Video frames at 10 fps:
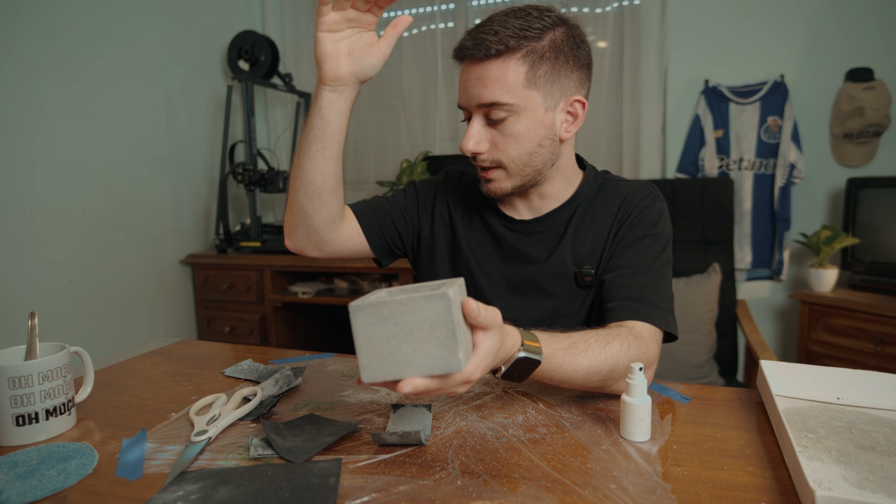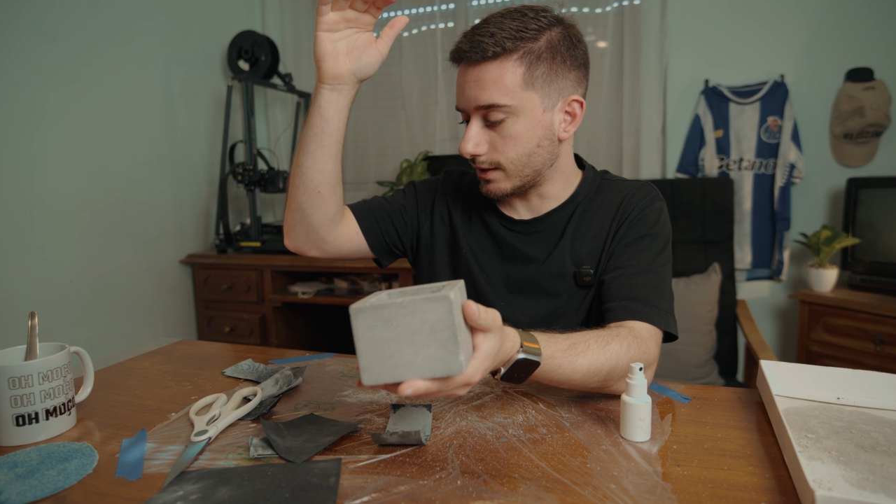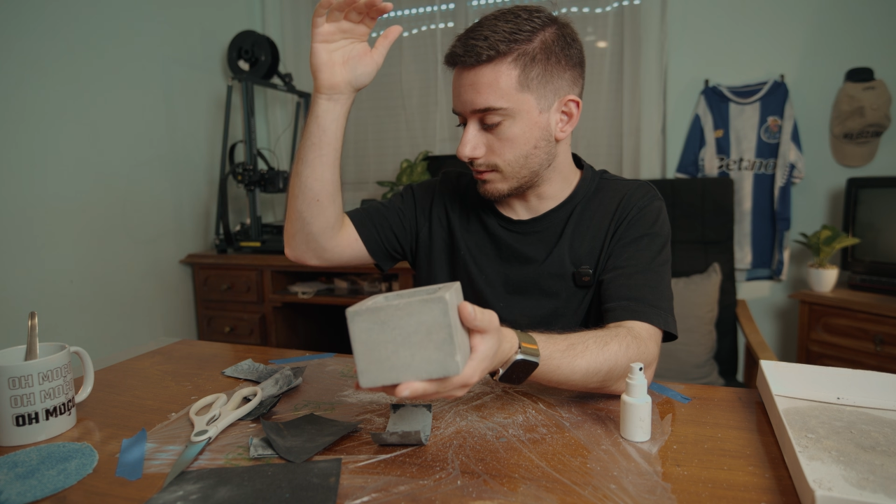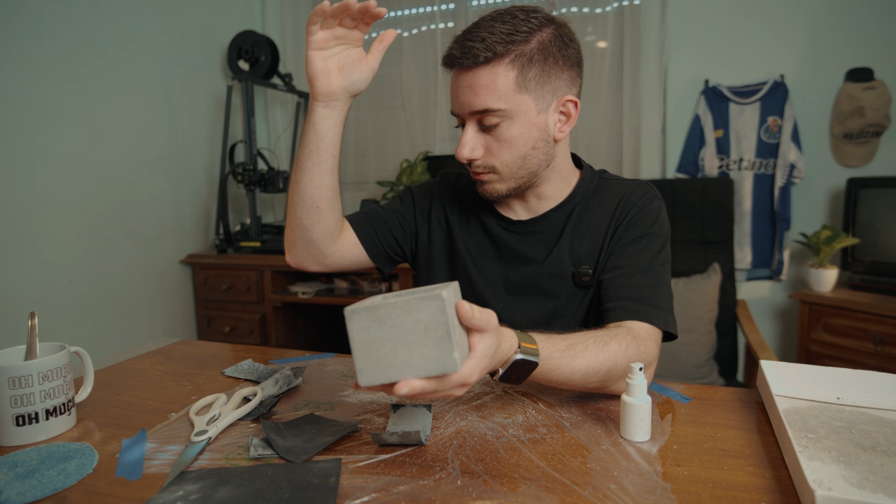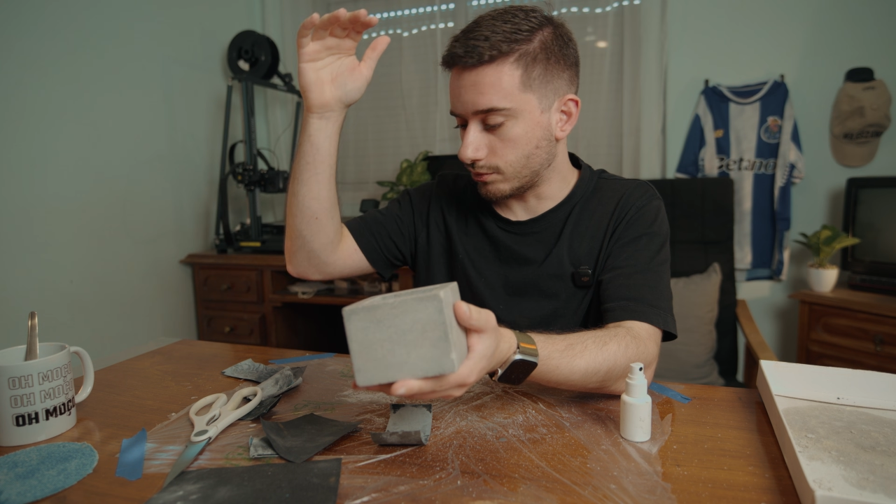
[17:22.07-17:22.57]

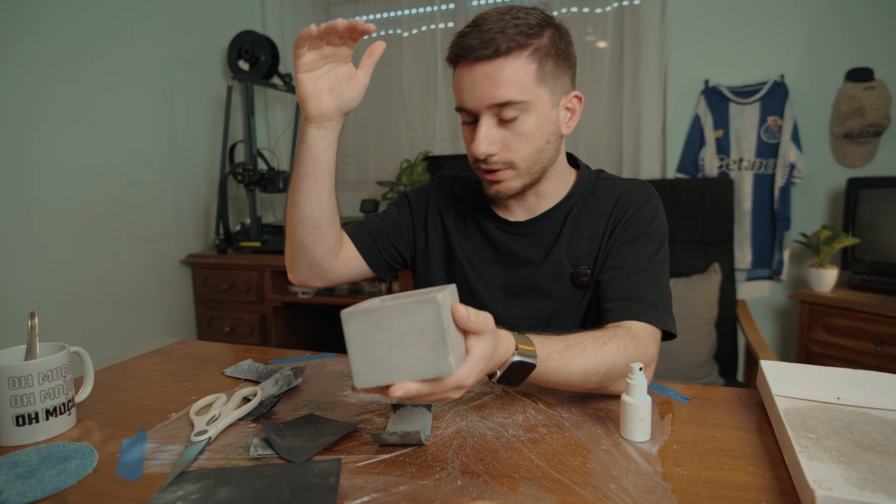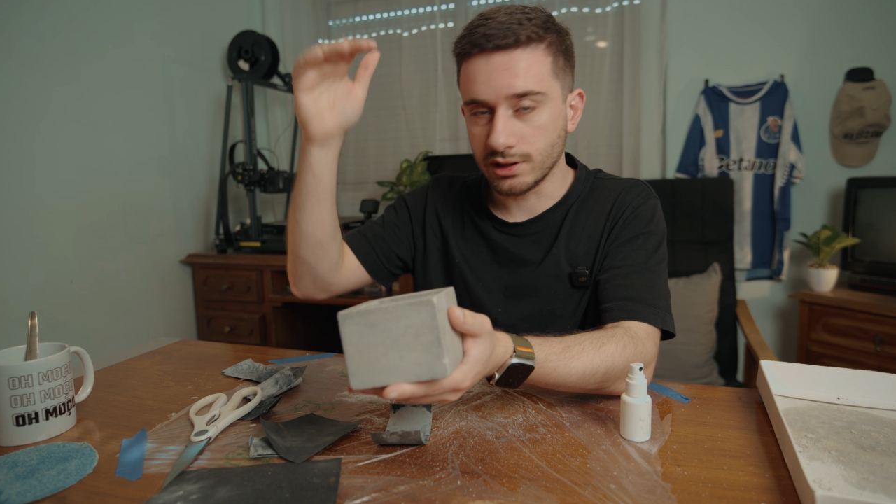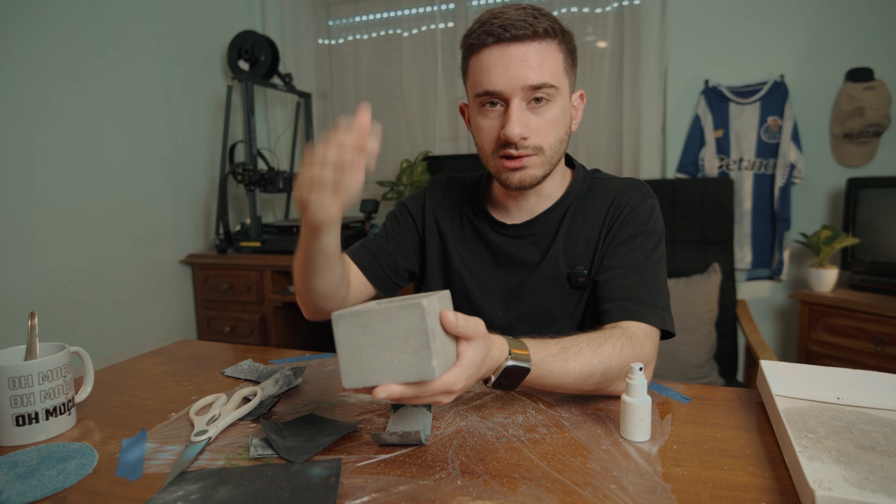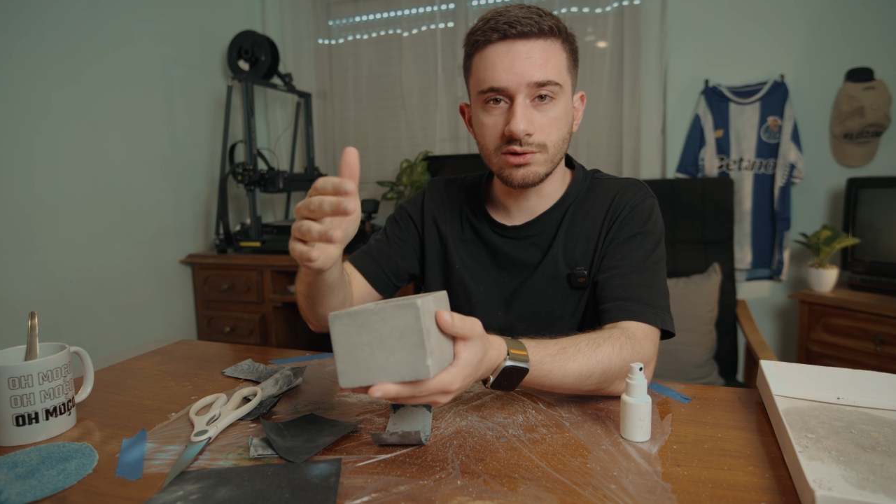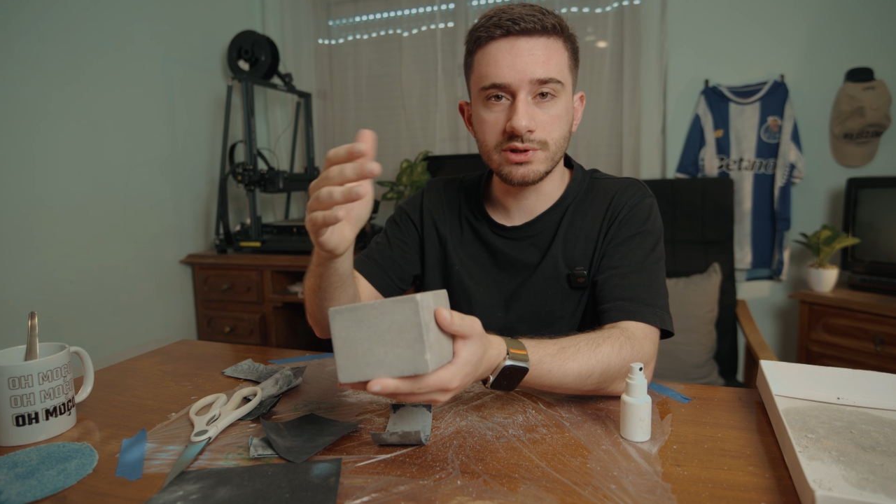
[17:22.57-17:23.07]
and we
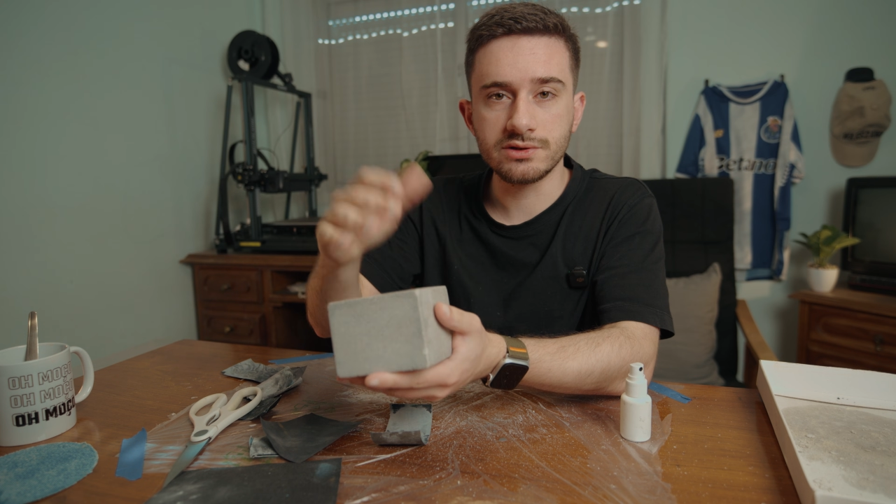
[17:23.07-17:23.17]
glue it